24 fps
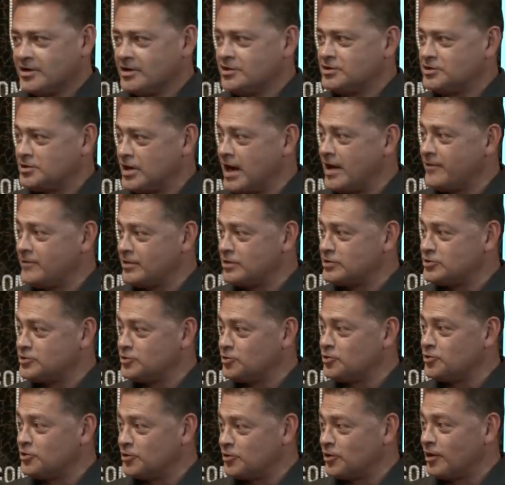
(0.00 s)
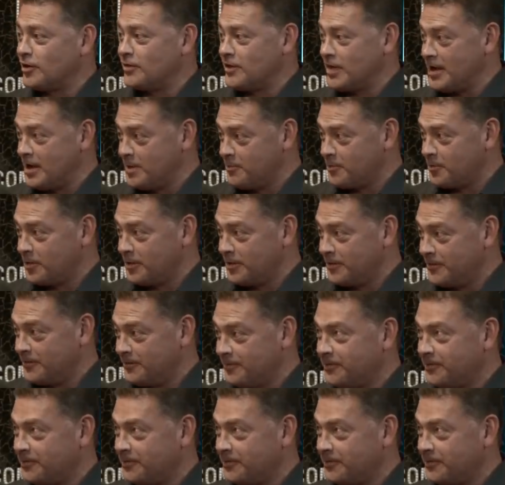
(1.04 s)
and Chavez Jr. on the apron.